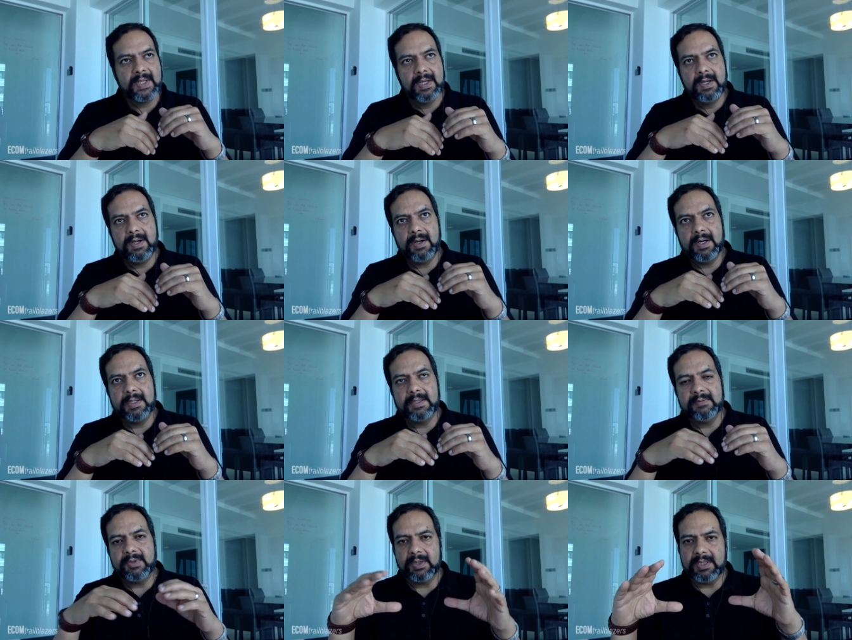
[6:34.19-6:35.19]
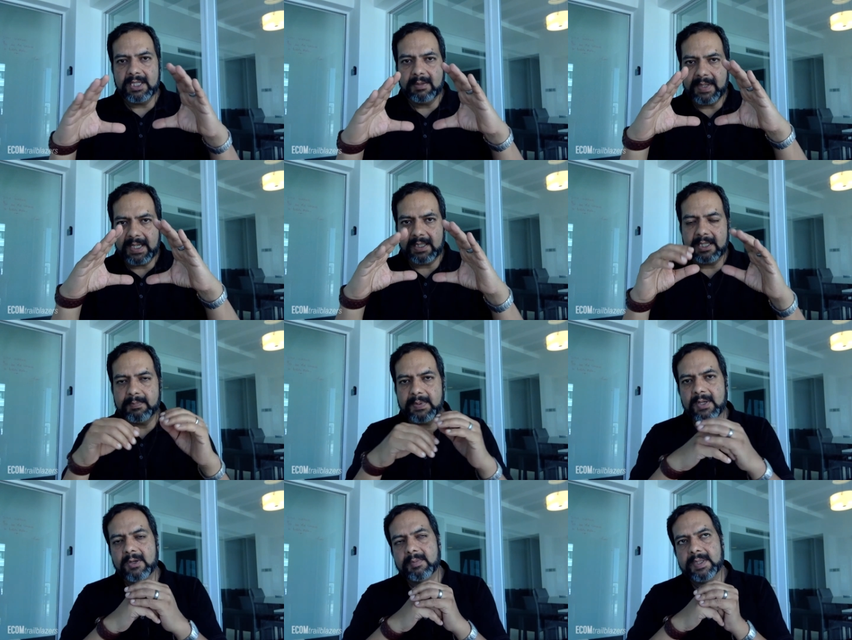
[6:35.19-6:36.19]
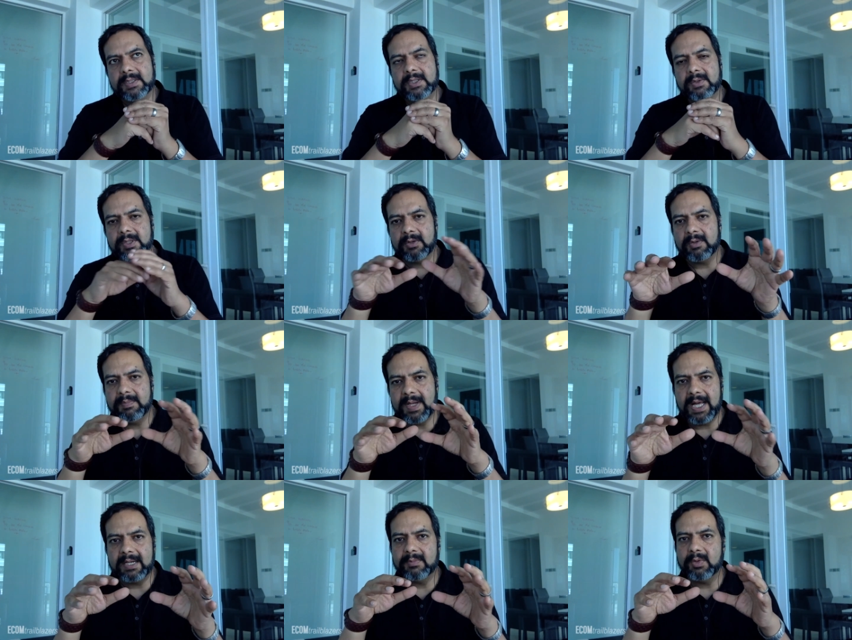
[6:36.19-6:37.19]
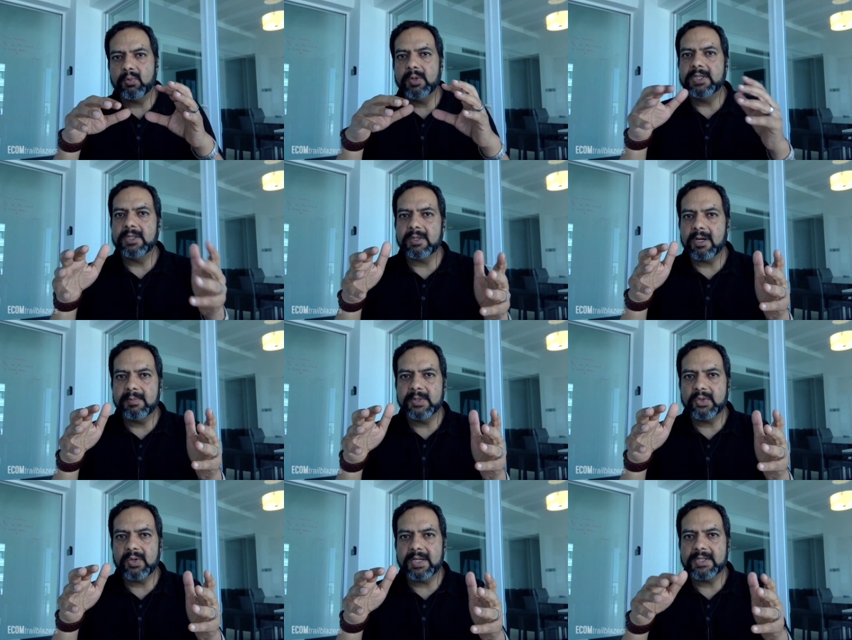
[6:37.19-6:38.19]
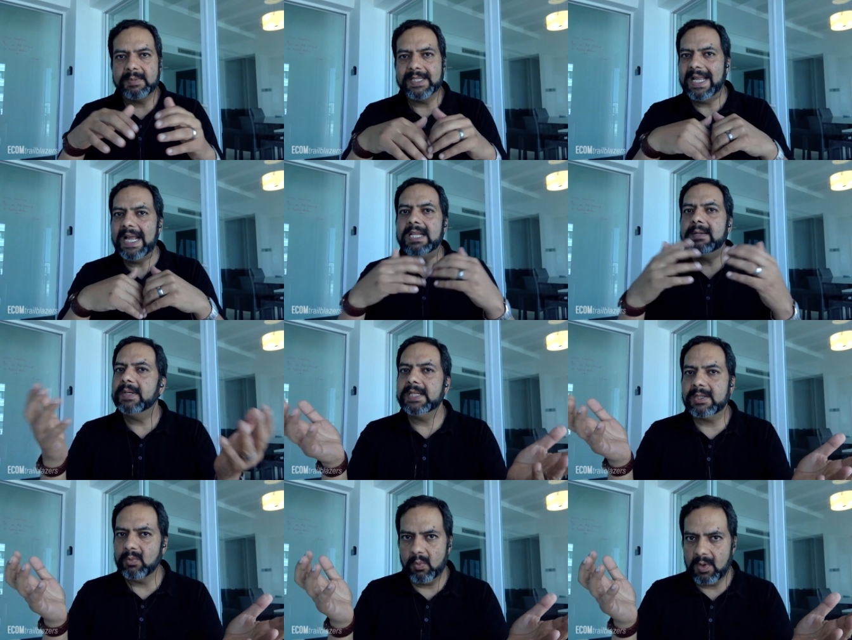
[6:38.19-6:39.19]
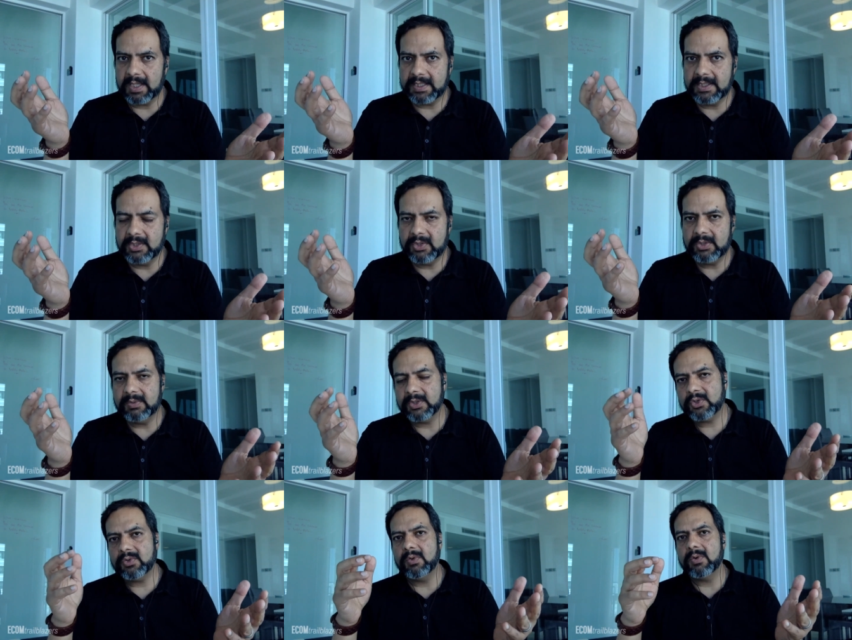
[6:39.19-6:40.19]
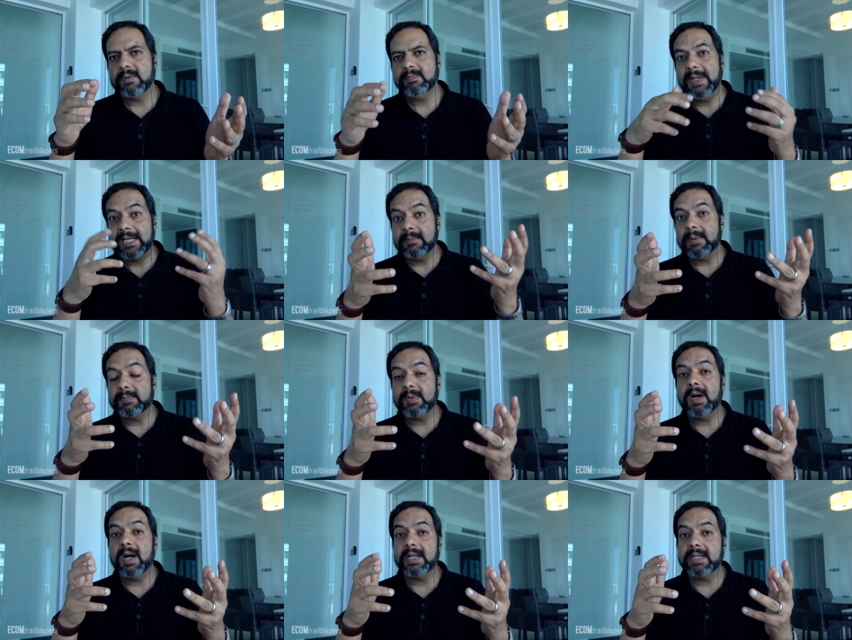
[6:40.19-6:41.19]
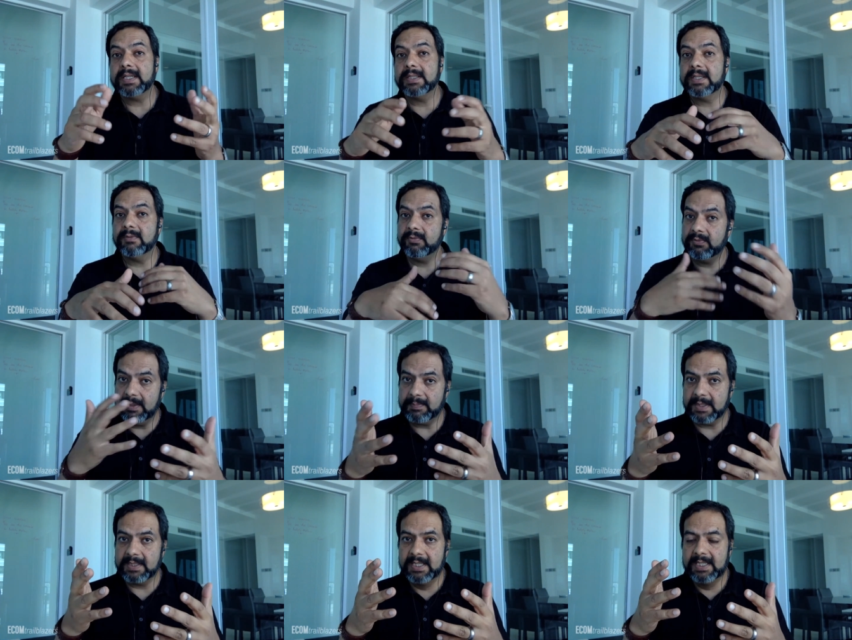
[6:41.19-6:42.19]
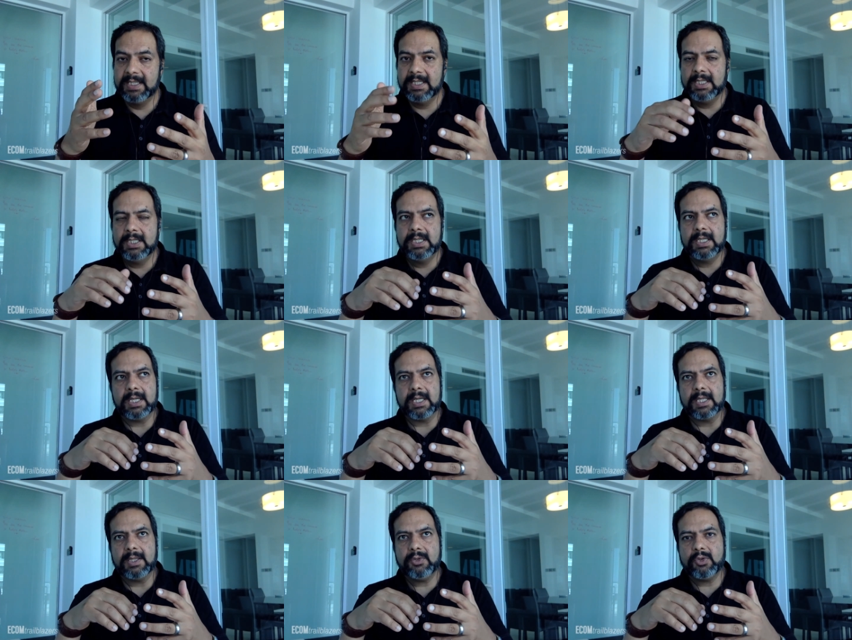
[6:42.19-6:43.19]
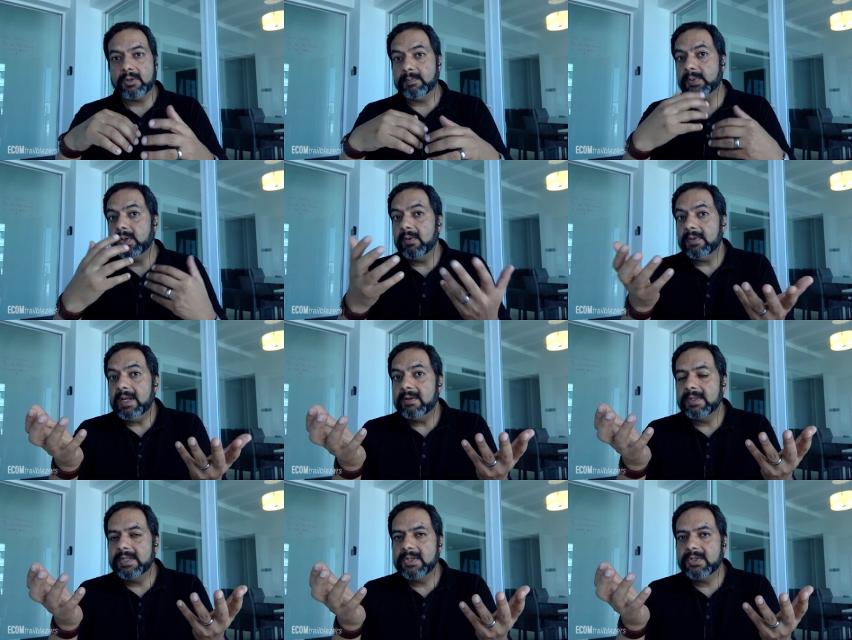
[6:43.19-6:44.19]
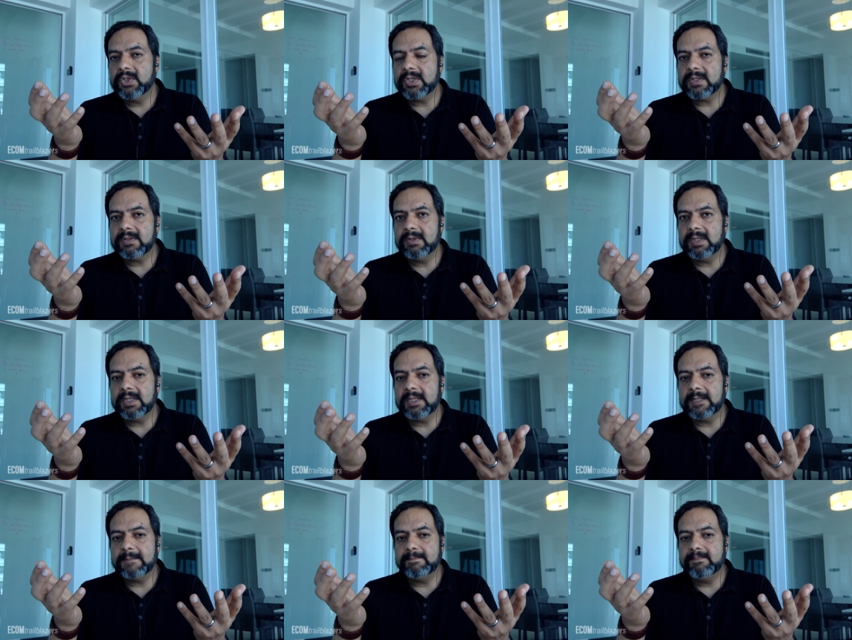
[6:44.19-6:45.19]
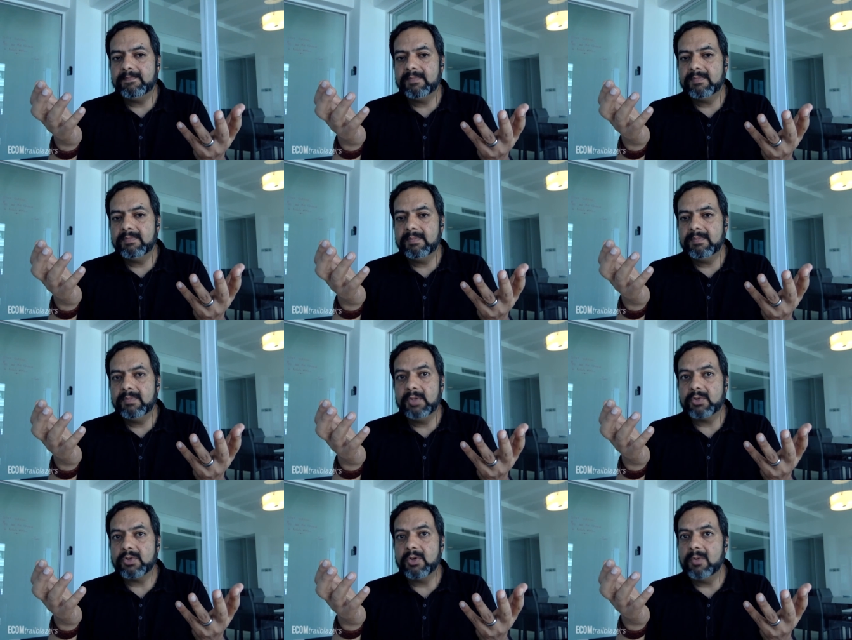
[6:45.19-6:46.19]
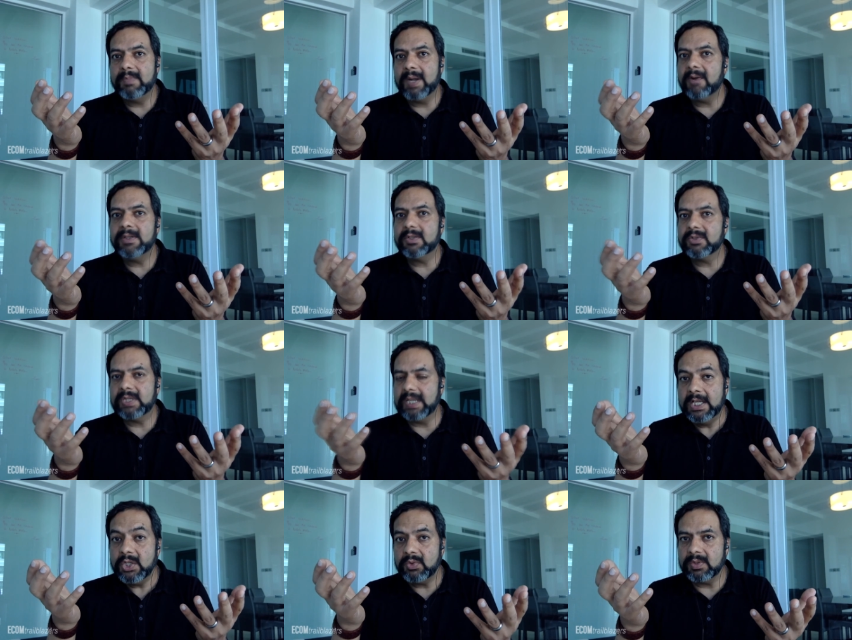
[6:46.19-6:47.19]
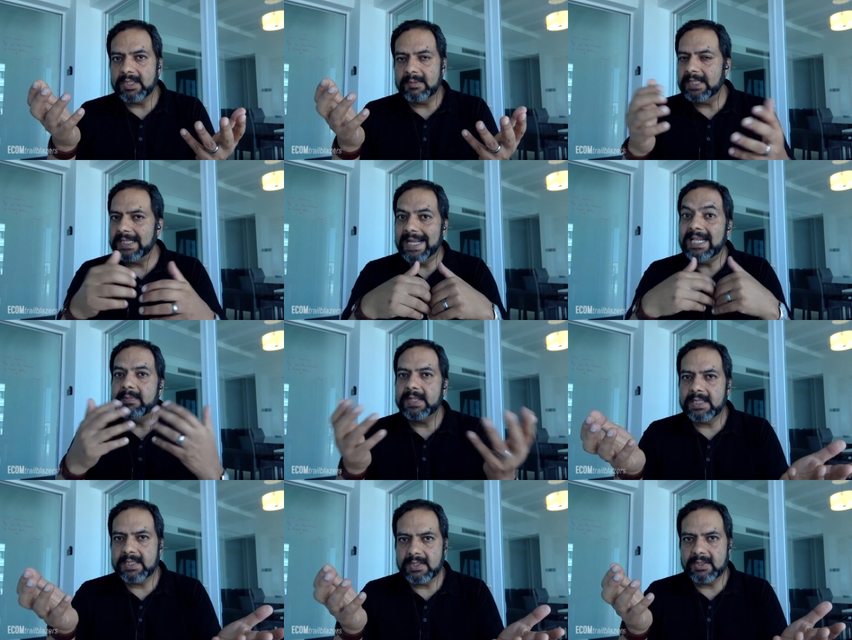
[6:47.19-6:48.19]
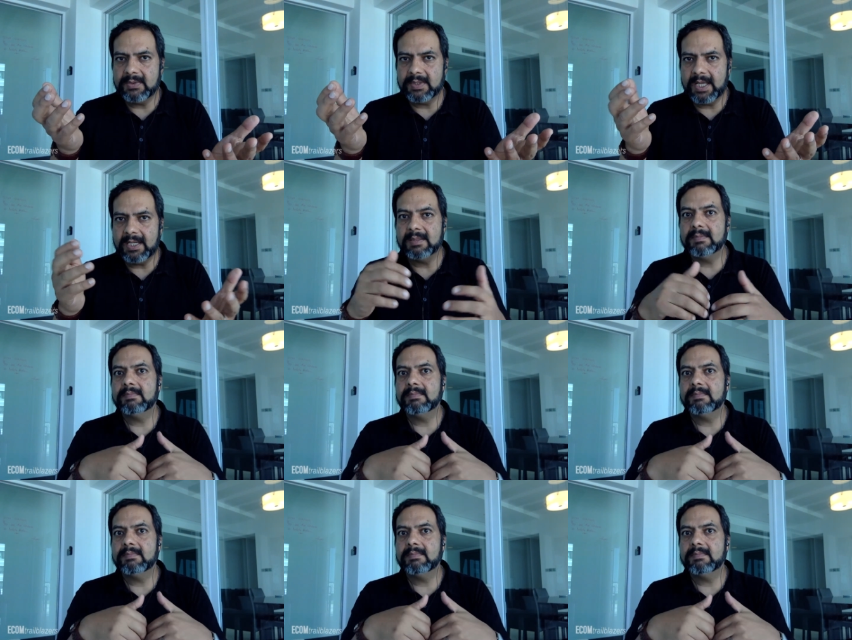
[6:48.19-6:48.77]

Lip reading: if you think about it like a pyramid, near the bottom, the retail arbitrage, I mean, anybody can walk into a store, pick up a product, and then flip it. So the pro there is just there's no barrier to entry. I mean, anybody can do that, and